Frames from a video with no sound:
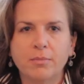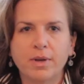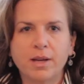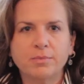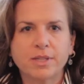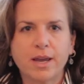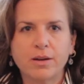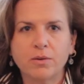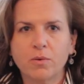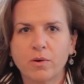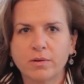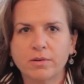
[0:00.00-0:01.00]
My name's Kate
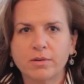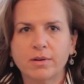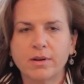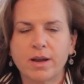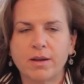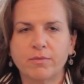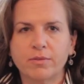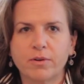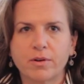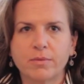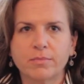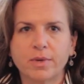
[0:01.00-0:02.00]
Gordon. I'm
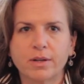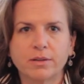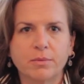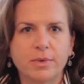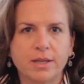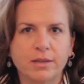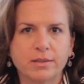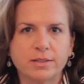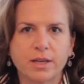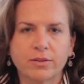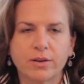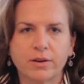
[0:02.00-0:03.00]
from Columbia,
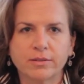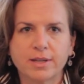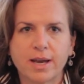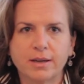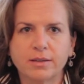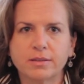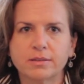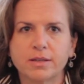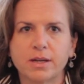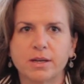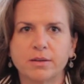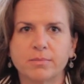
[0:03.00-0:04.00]
South Carolina.
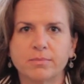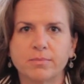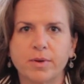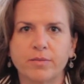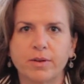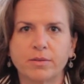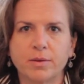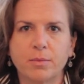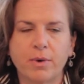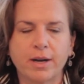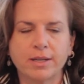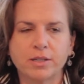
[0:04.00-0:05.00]
I'm a family
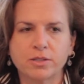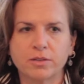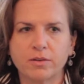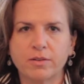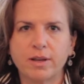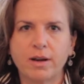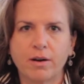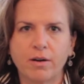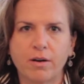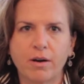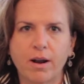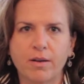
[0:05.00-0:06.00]
practitioner
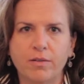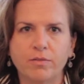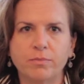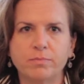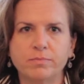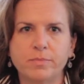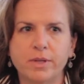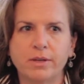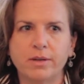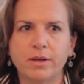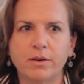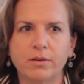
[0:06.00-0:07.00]
there. I've
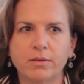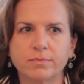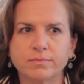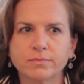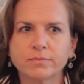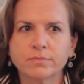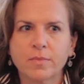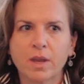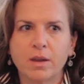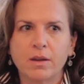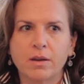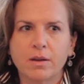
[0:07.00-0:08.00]
been here
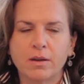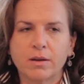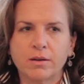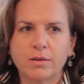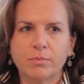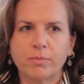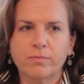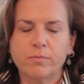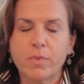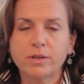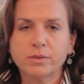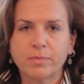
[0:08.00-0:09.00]

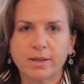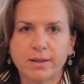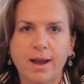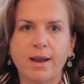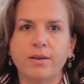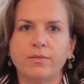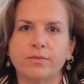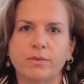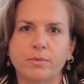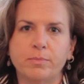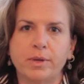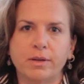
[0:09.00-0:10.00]
most of my
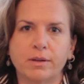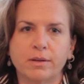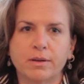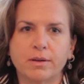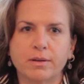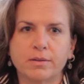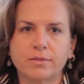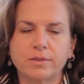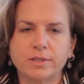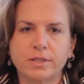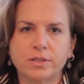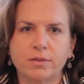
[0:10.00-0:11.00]
life. I've been a
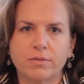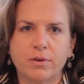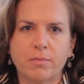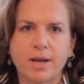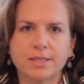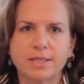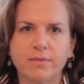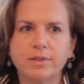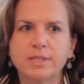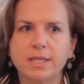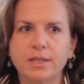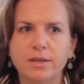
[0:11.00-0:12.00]
physician for about
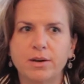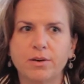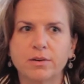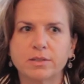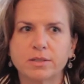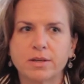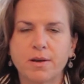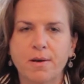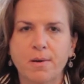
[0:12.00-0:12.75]
17 years.